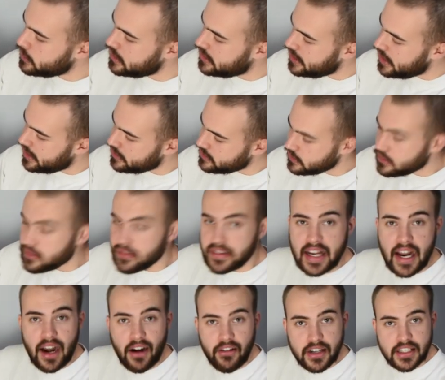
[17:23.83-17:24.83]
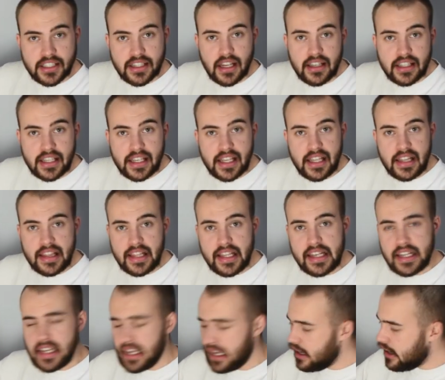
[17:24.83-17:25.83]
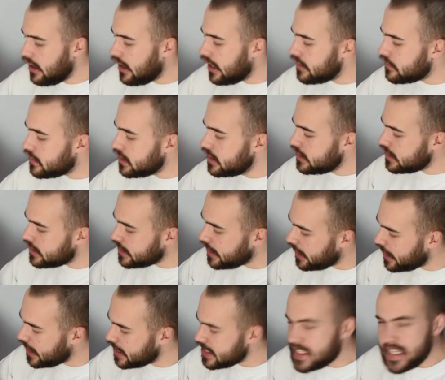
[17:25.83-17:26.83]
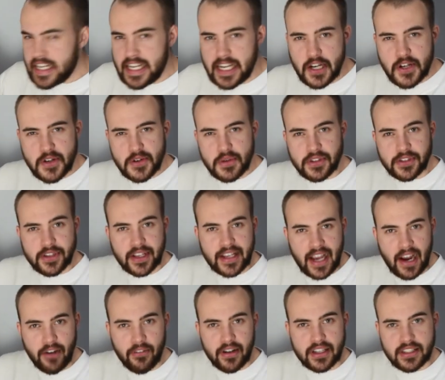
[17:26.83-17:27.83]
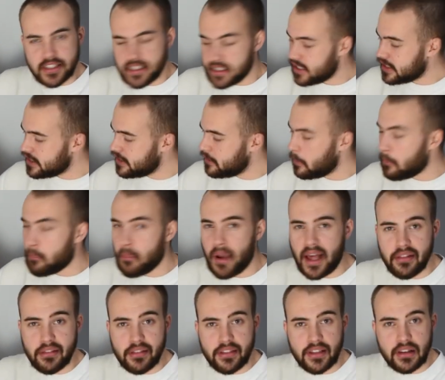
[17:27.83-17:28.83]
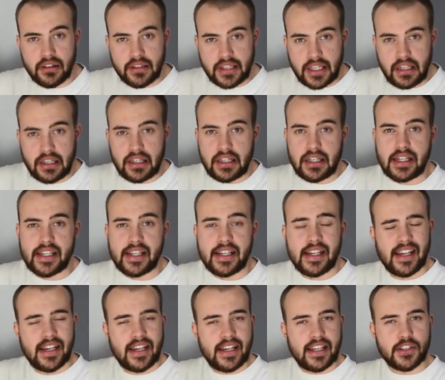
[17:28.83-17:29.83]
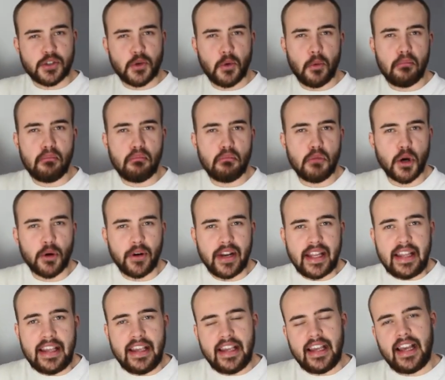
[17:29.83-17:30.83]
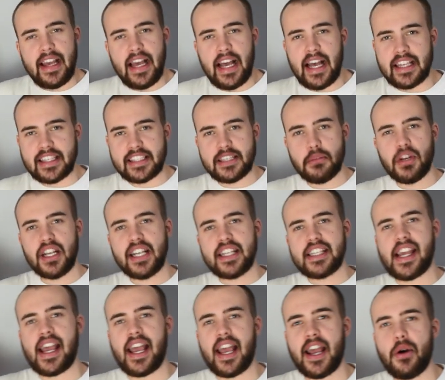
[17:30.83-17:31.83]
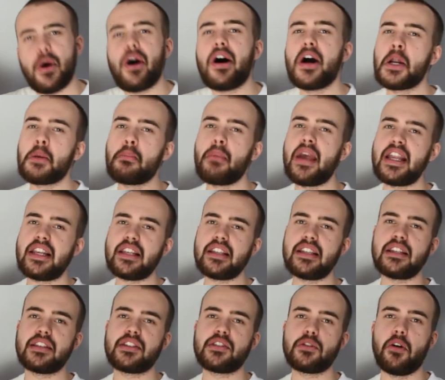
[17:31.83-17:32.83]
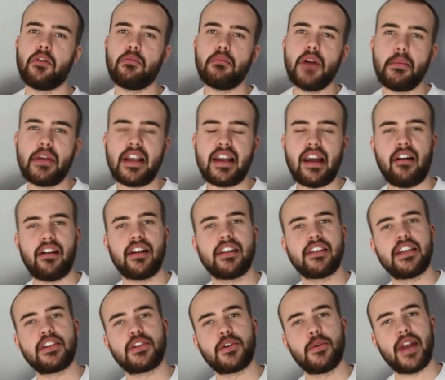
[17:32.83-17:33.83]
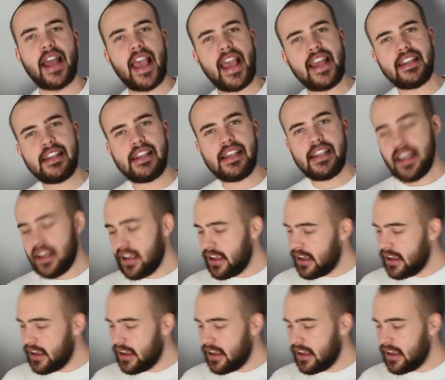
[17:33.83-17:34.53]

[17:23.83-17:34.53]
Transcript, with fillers: with their sort of character underneath it. I've learnt that Dio's character, this little panther looking guy, is called Murray. Uh, similar to how Iron Maiden's sort of mummy character is called Eddie,